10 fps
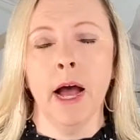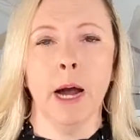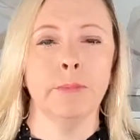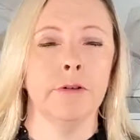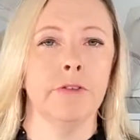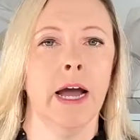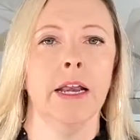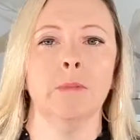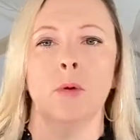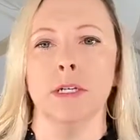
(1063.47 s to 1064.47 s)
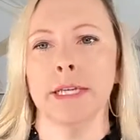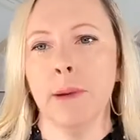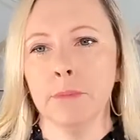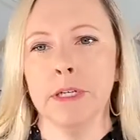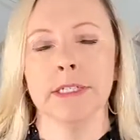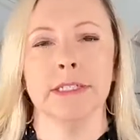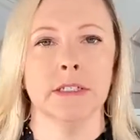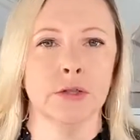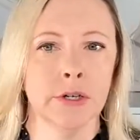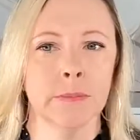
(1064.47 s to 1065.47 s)
I'm providing more templates and
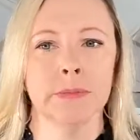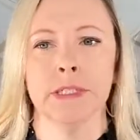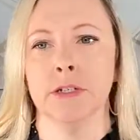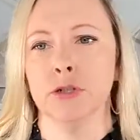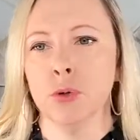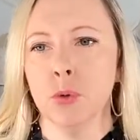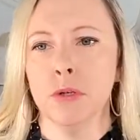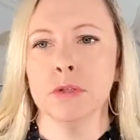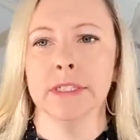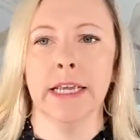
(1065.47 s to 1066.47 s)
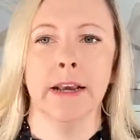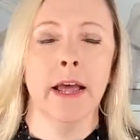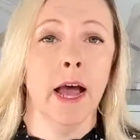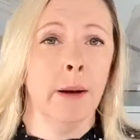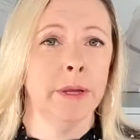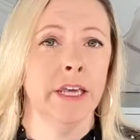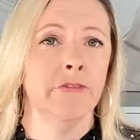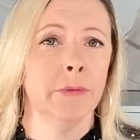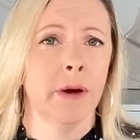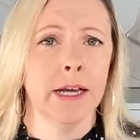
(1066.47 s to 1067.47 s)
scripts and tools, and I'm
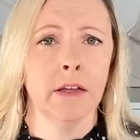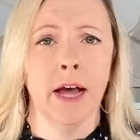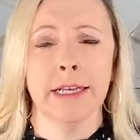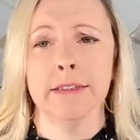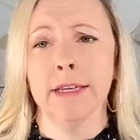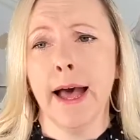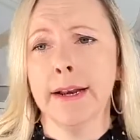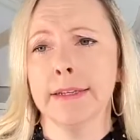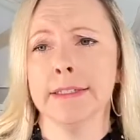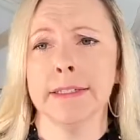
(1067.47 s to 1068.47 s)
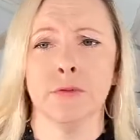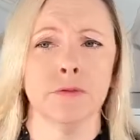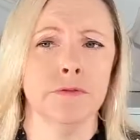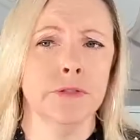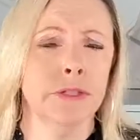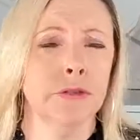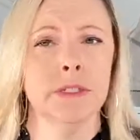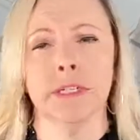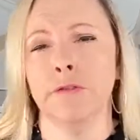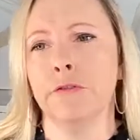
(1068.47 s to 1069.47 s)
giving my clients edits and
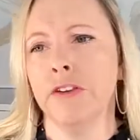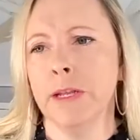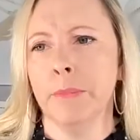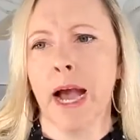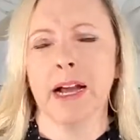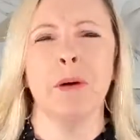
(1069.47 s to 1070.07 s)
reviews and feedback.